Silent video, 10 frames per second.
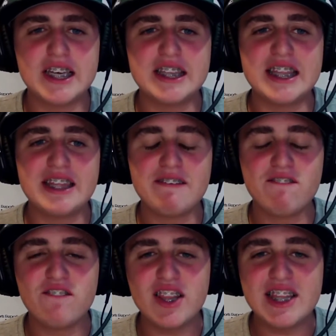The
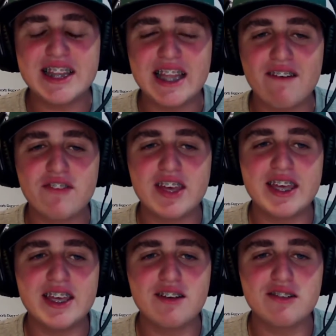Philadelphia
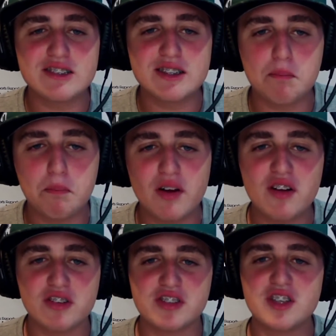Eagles, the
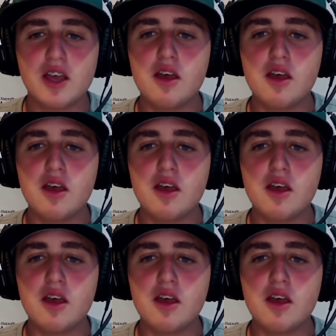Birds,